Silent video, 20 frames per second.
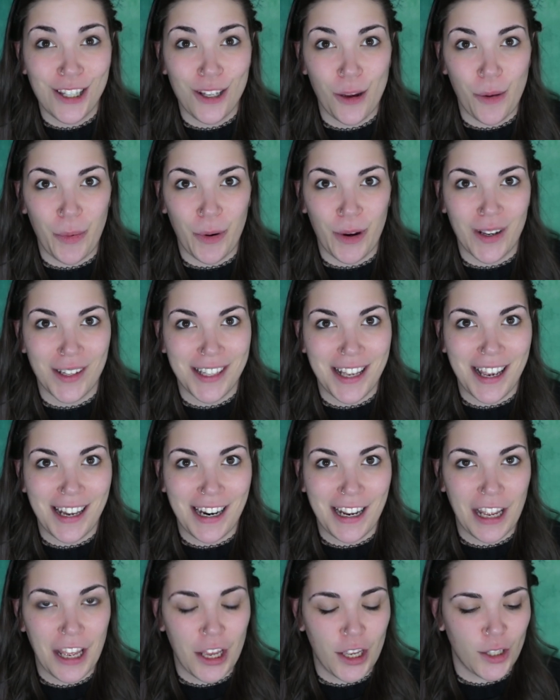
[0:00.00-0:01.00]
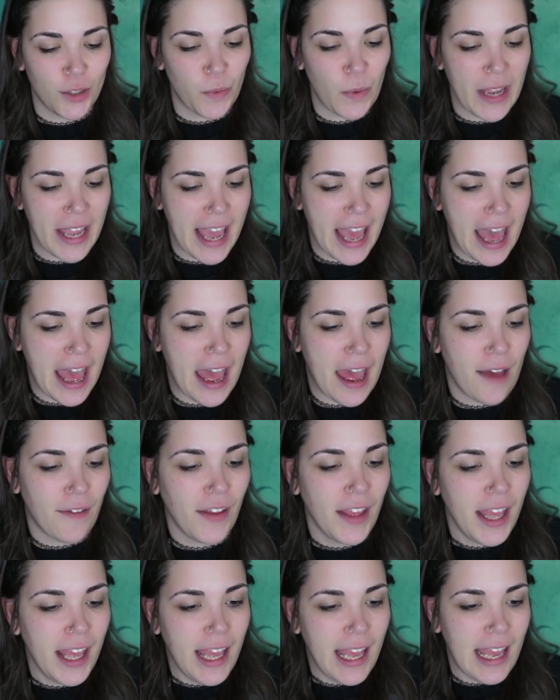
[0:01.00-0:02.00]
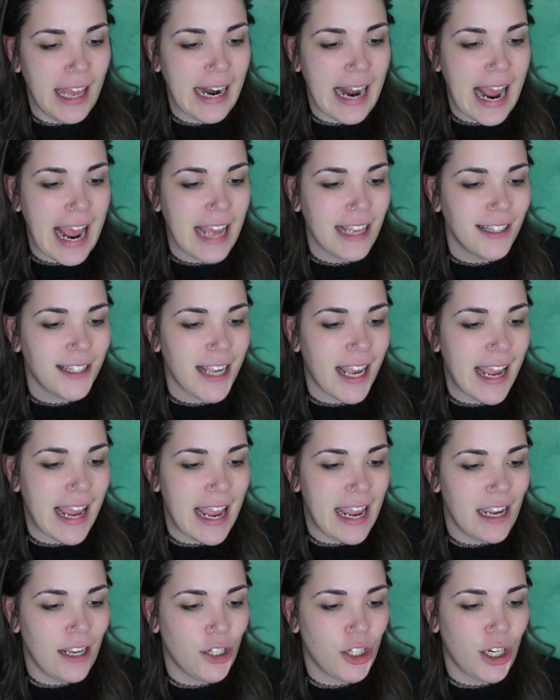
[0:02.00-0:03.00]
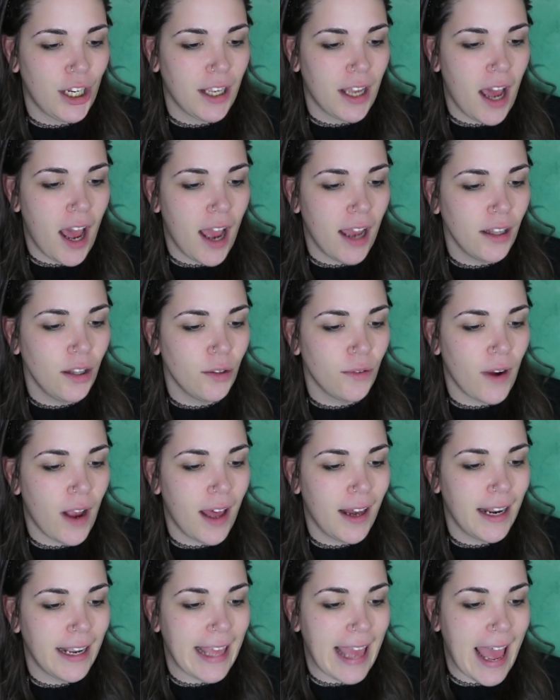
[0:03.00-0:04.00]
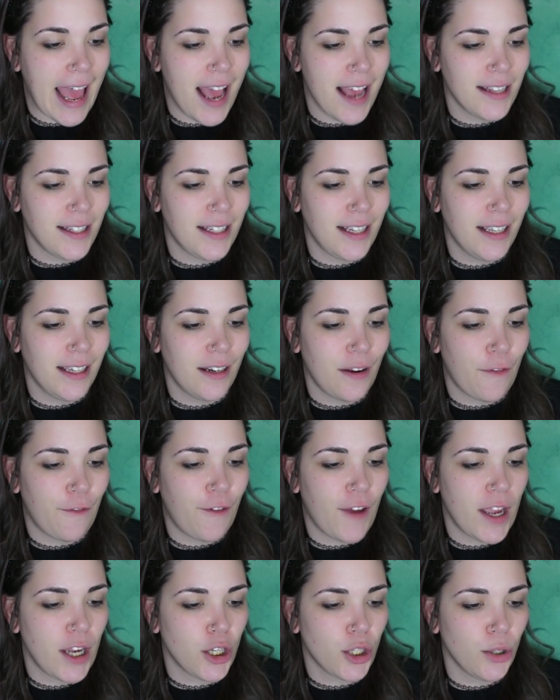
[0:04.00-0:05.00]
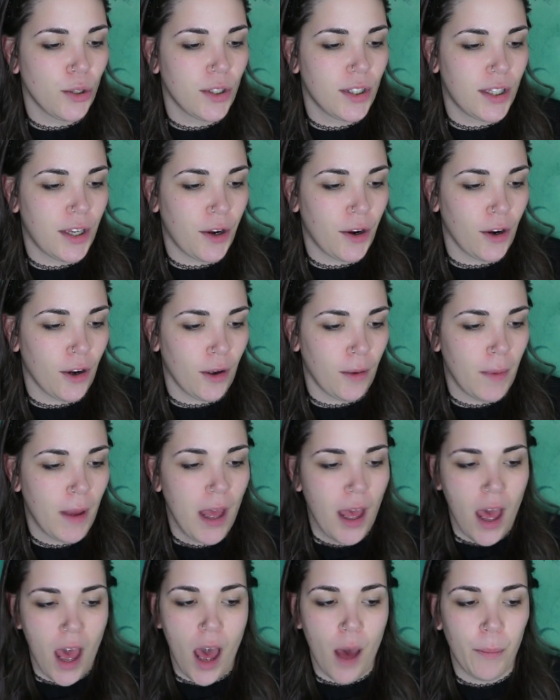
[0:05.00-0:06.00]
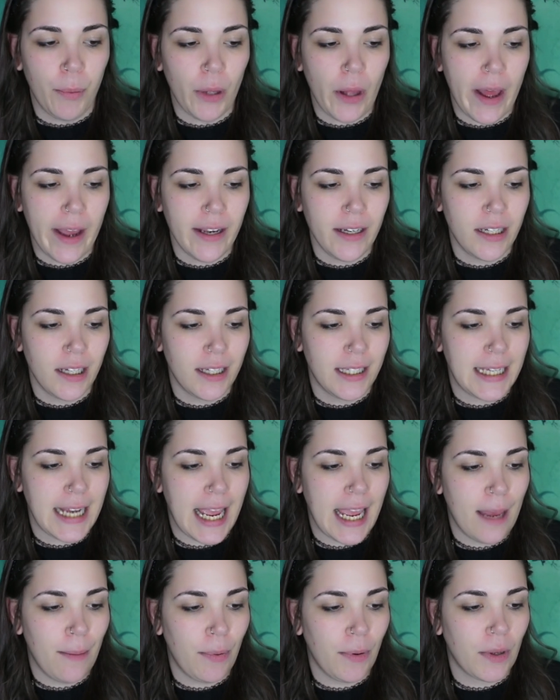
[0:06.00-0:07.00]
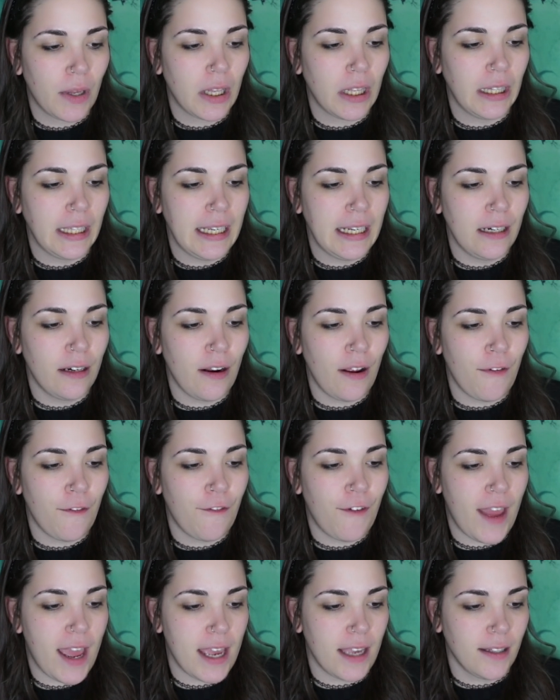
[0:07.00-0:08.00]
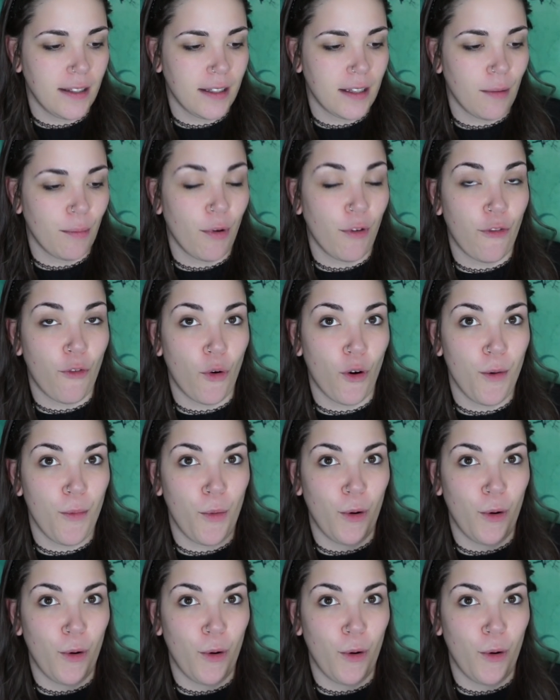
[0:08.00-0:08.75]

is super exciting because we have an anti-aging hyaluronic acid facial serum applied to damp, clean face before